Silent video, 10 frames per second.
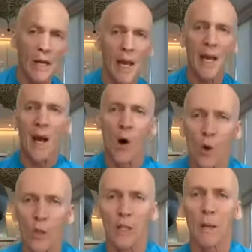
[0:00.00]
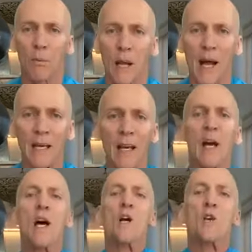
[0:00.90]
and holding the plank,
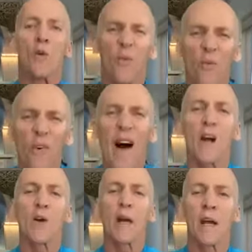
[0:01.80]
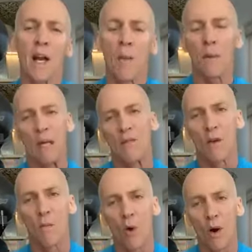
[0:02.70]
you're firing it up even
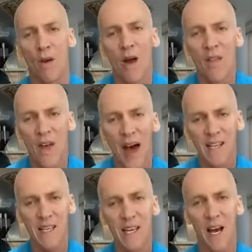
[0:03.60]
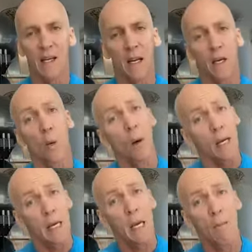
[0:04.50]
more. That's the idea. You want
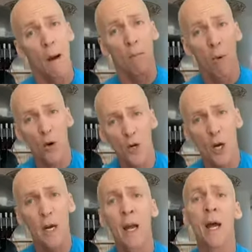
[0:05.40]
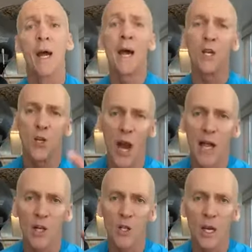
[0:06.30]
to keep on pushing and
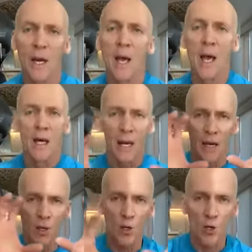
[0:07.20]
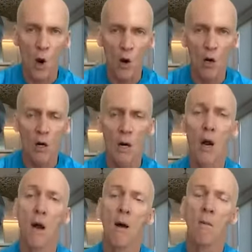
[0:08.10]
challenging, getting stronger,
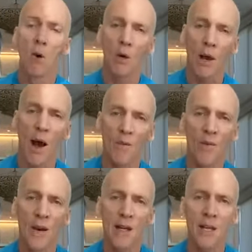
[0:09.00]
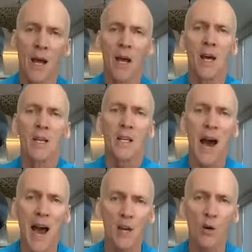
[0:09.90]
more confident,
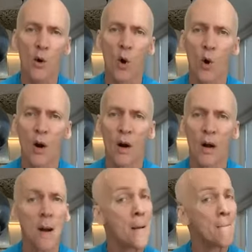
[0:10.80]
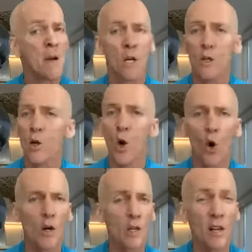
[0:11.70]
tighter core.
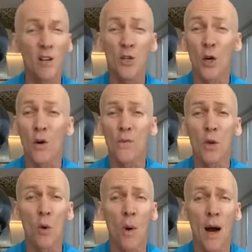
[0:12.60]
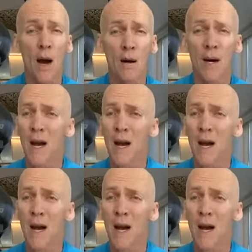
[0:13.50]
Core is going to serve you well